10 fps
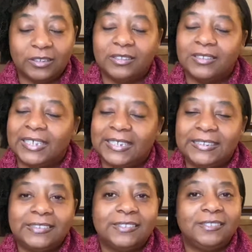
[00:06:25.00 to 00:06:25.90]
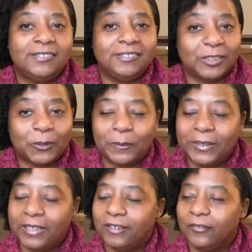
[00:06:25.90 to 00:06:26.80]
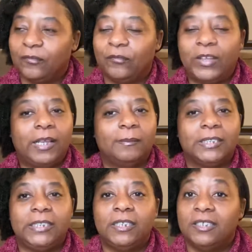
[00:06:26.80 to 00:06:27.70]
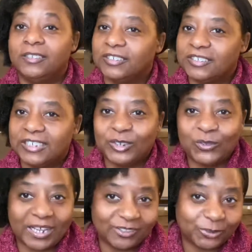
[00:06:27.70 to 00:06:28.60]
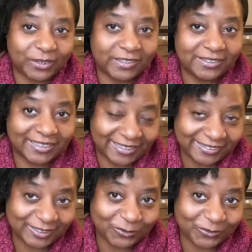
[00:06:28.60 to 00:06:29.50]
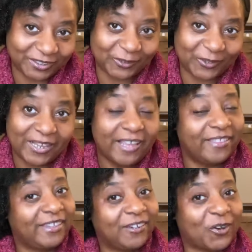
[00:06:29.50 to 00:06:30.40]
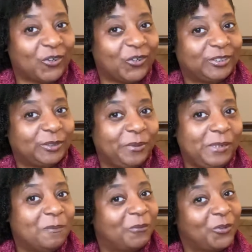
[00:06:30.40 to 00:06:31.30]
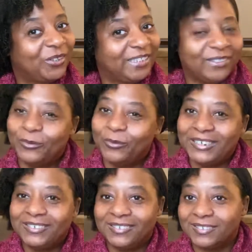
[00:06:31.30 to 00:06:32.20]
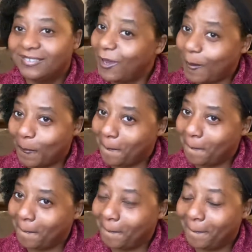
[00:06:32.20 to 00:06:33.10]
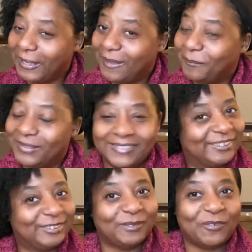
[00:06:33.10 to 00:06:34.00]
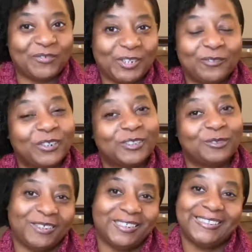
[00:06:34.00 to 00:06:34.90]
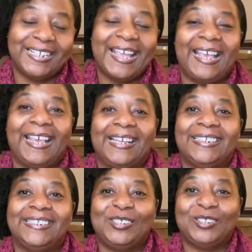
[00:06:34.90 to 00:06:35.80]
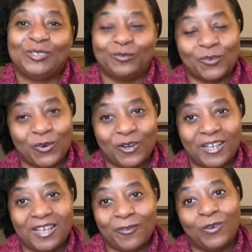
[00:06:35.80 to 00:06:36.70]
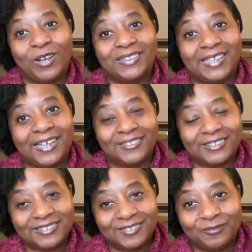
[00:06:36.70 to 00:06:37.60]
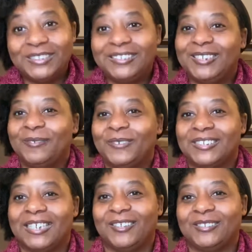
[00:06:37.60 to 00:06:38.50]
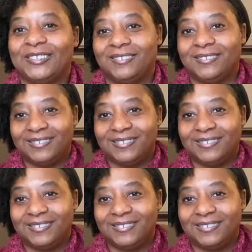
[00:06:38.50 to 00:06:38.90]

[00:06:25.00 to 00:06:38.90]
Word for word: ladies, gentlemen, family, just congratulate the winner. There are going to be more giveaways to come. But this is my very first one, and it is for 1,000, reaching 1,000